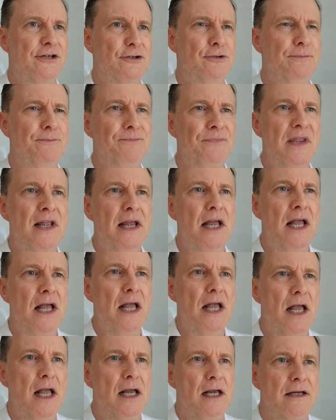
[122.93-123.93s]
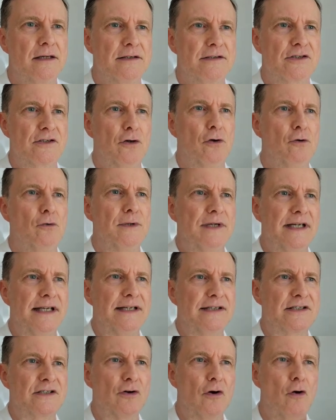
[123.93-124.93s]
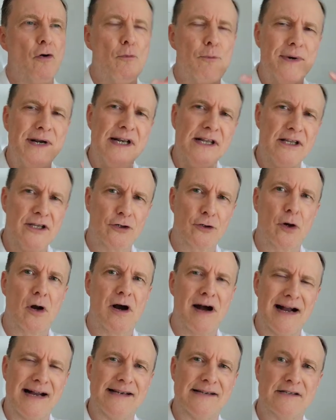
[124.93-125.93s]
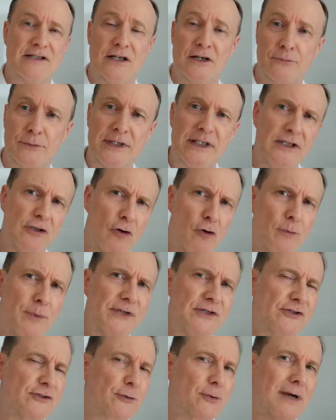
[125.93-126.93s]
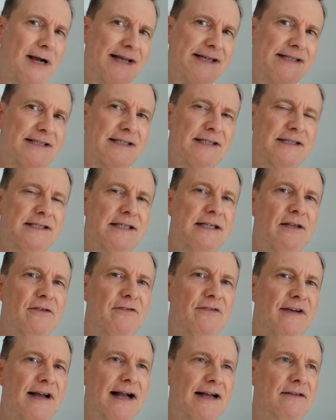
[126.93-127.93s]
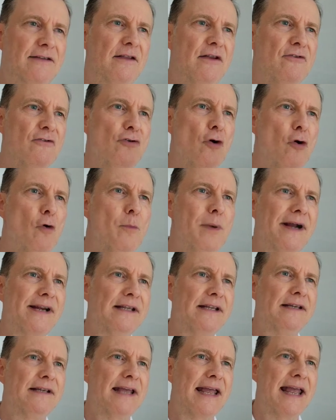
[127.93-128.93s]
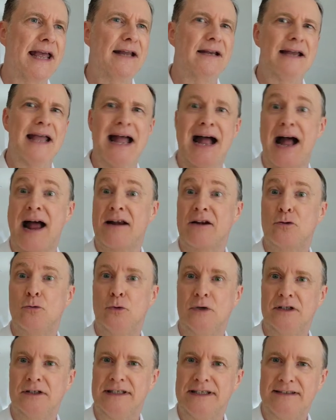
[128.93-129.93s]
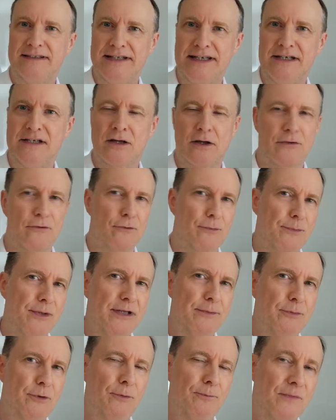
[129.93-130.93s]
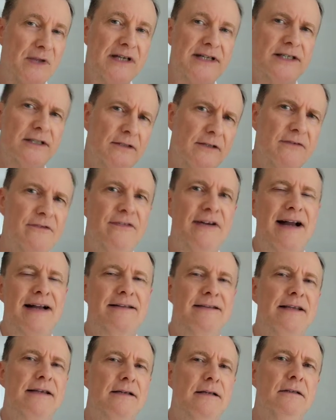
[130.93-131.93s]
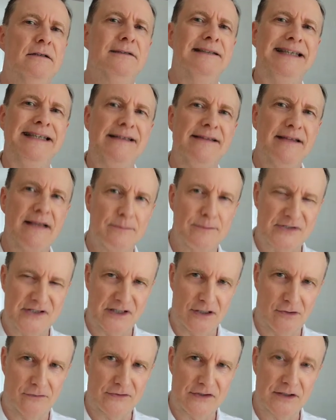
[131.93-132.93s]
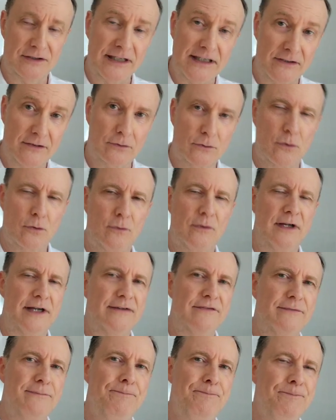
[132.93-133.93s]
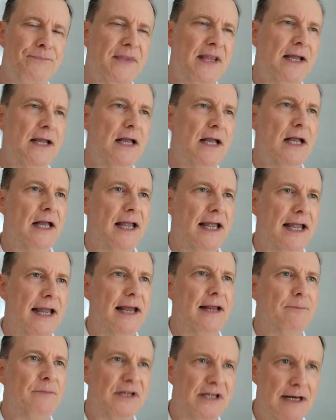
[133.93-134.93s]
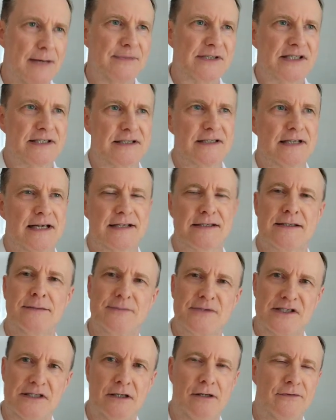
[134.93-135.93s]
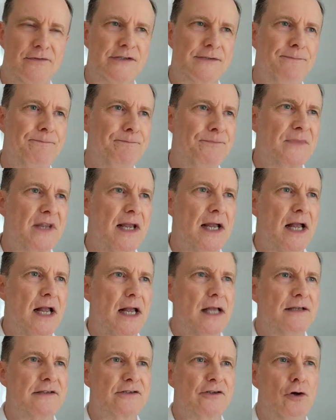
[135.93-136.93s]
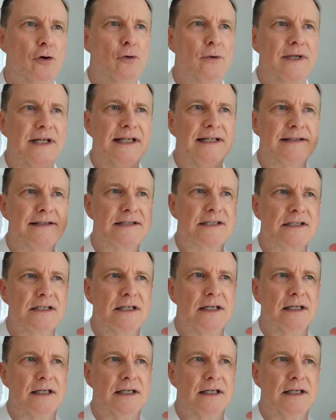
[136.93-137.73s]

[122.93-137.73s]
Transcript: you. So it's opening your eyes, and it really opens your eyes to see the fact that nobody can adequately lead other people until, in fact, they can lead themselves, lead their own life, and become a success themselves. So it's